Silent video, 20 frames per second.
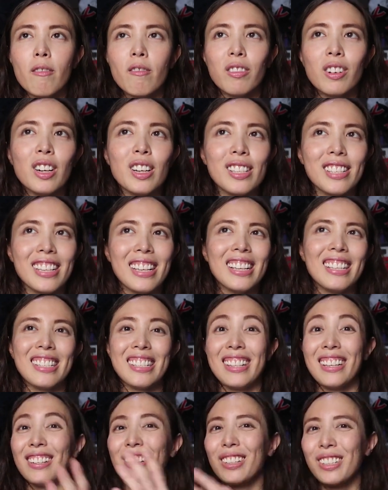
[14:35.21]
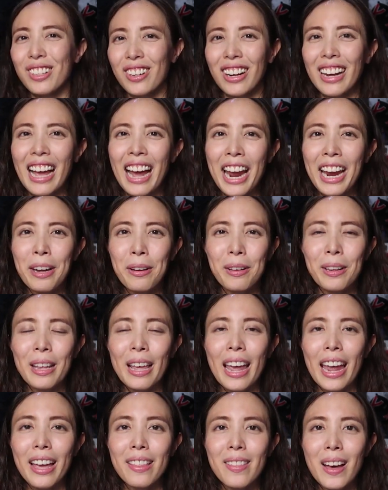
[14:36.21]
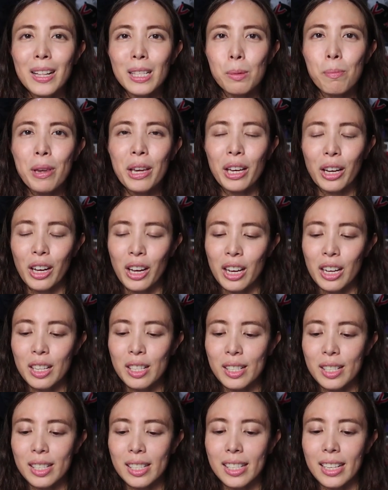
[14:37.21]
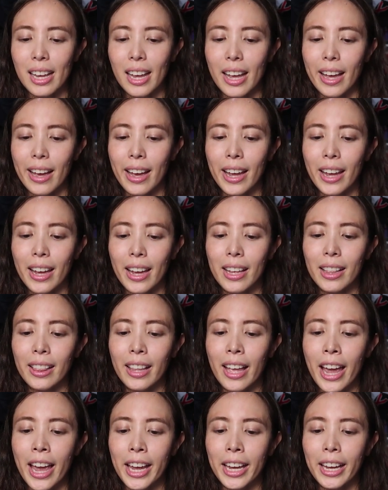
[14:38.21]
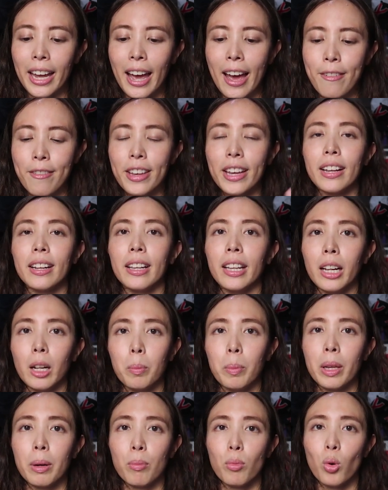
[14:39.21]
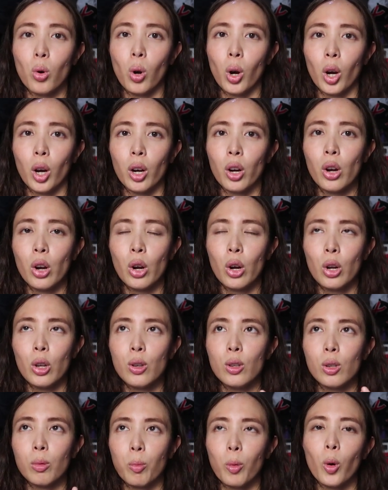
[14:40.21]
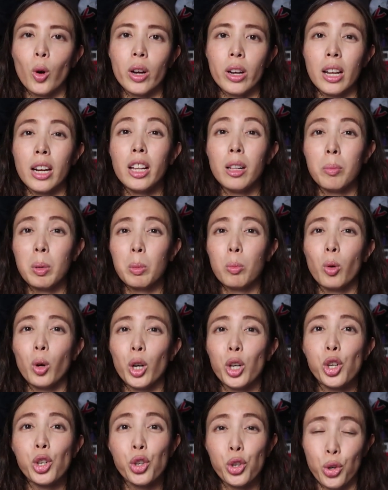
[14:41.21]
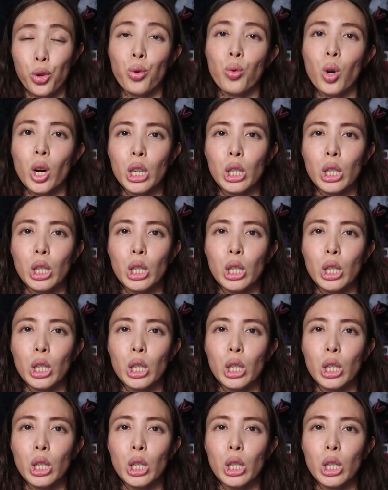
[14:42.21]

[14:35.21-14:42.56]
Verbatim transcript: versus the ultralight, and that's because I, I like having a little bit more support, a little bit more shoe